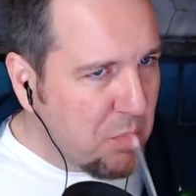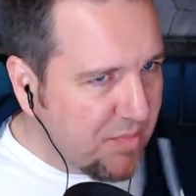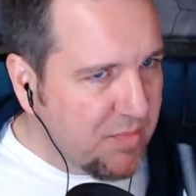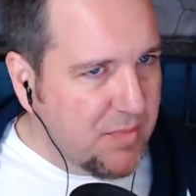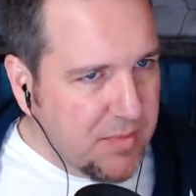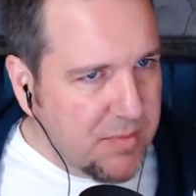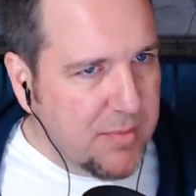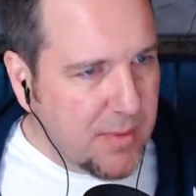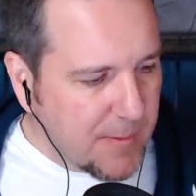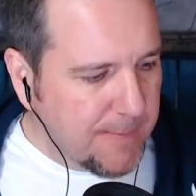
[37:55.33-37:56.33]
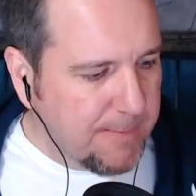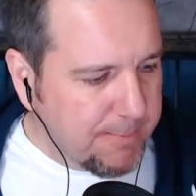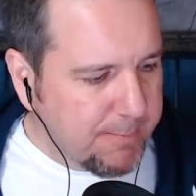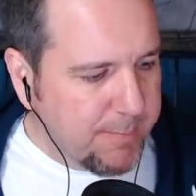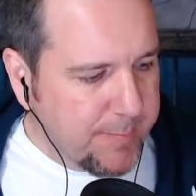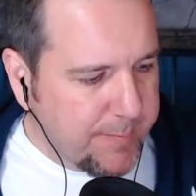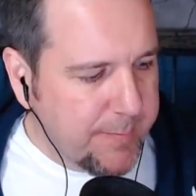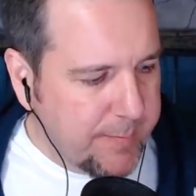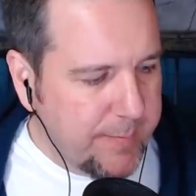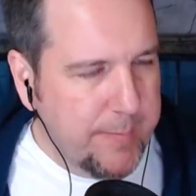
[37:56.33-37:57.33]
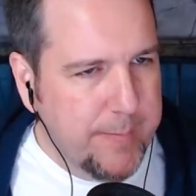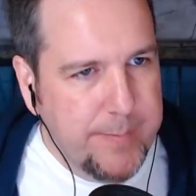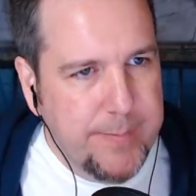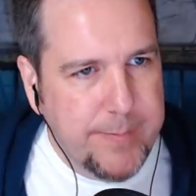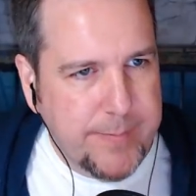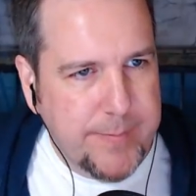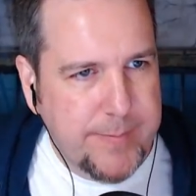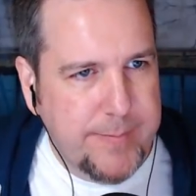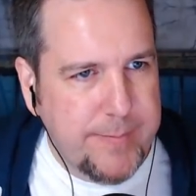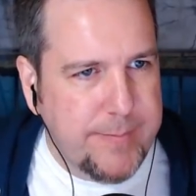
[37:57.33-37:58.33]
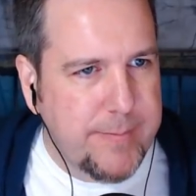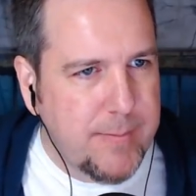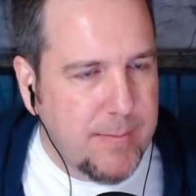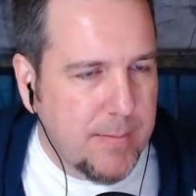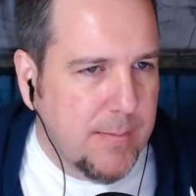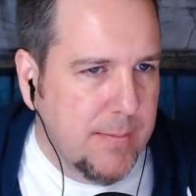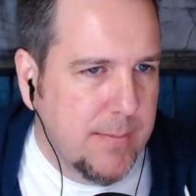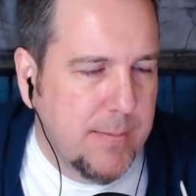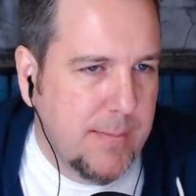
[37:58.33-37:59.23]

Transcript: No words are spoken by the person on screen.